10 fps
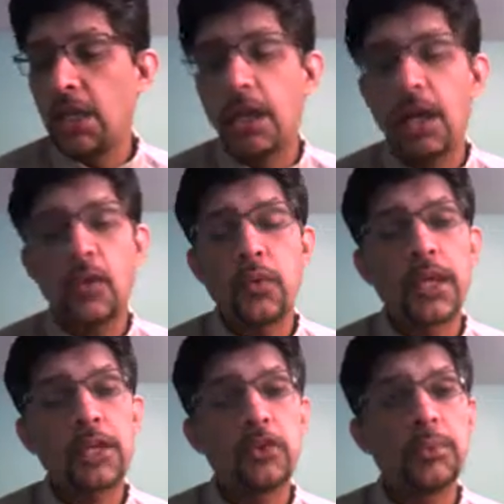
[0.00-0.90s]

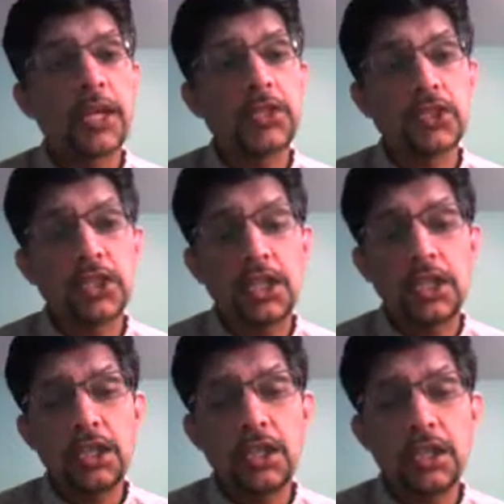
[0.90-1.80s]
Well, you might
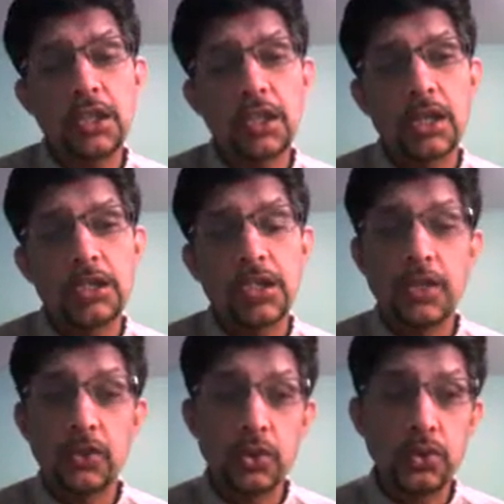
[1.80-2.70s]
see the
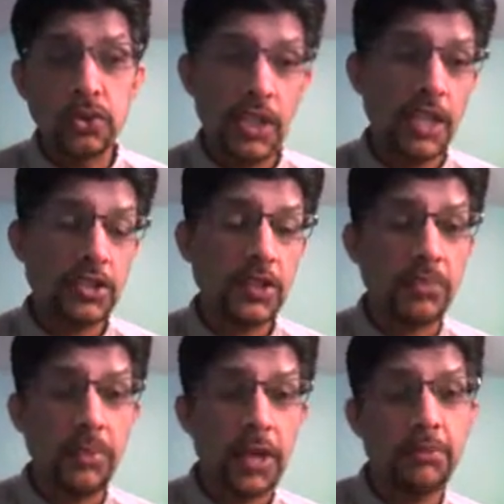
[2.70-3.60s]

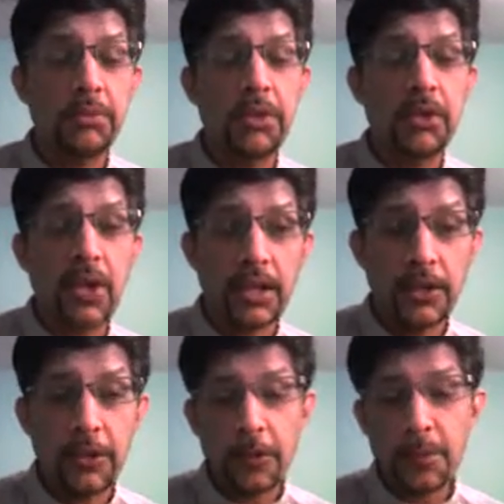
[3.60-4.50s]
enthusiasm might be
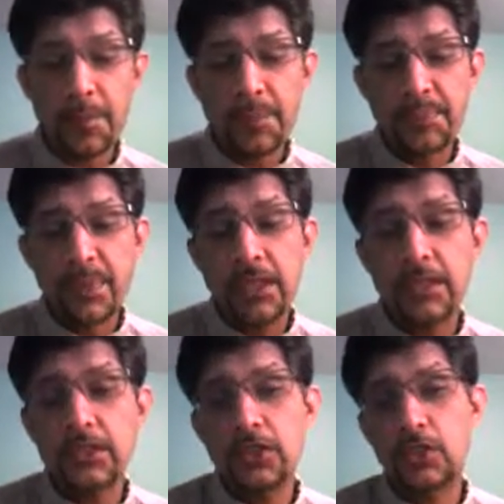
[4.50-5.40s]
lacking
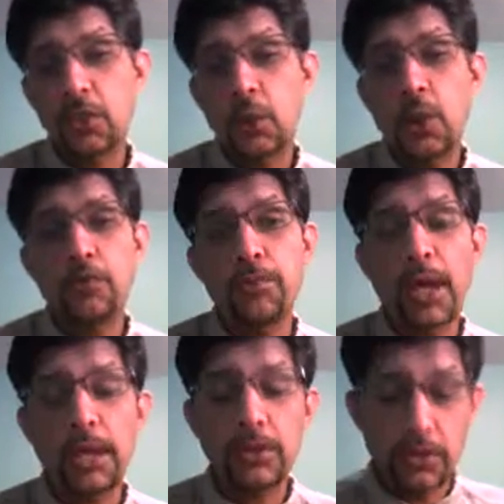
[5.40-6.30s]
in this show of
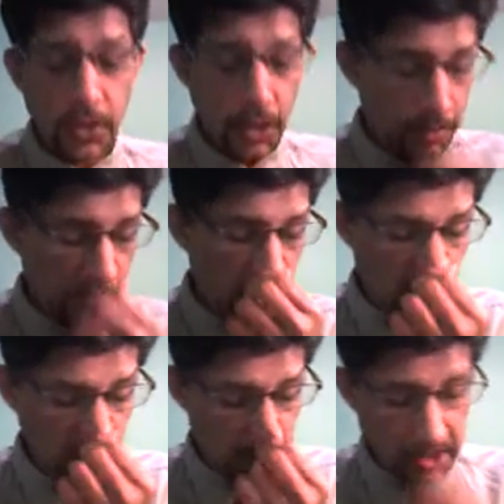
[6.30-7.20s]
mine today
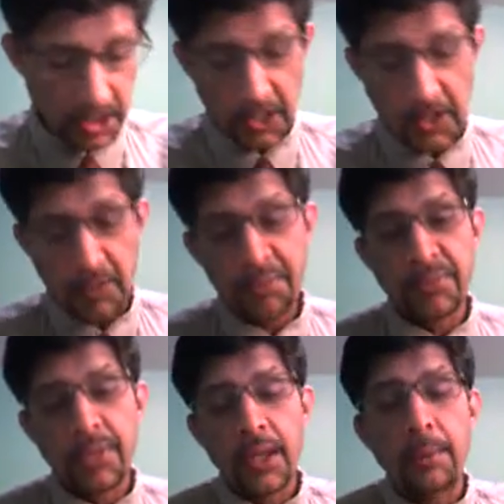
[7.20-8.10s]
because
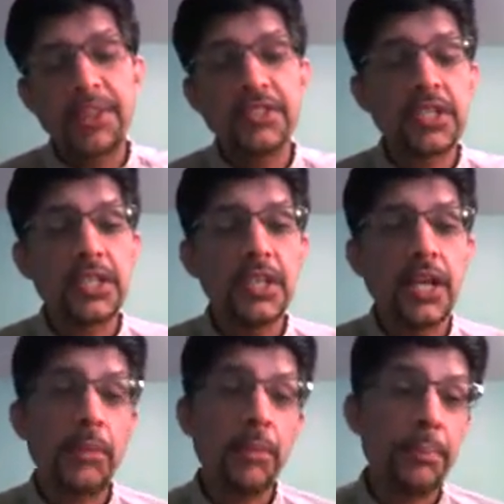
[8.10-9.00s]
basically
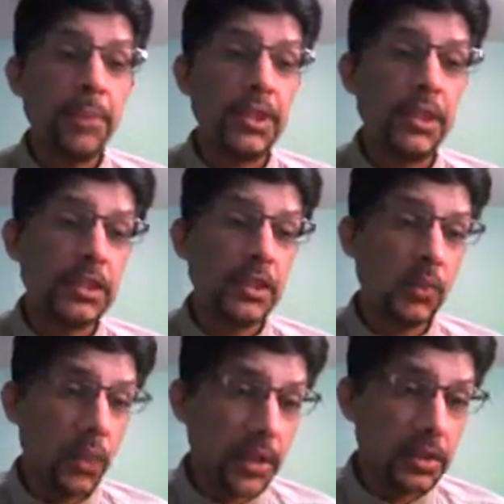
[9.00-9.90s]
I'm a bit under the
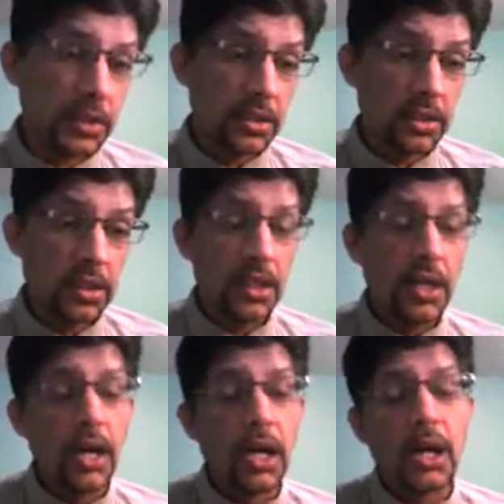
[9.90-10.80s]
weather
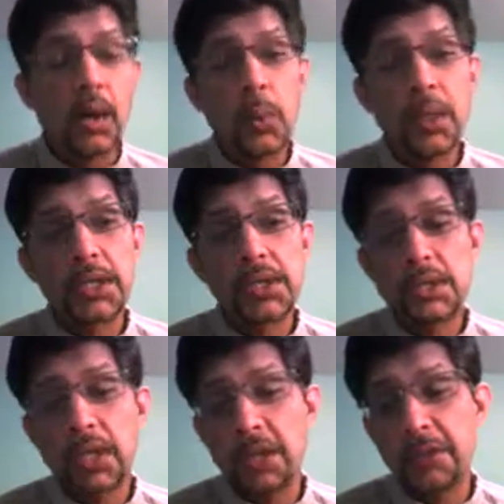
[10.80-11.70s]
with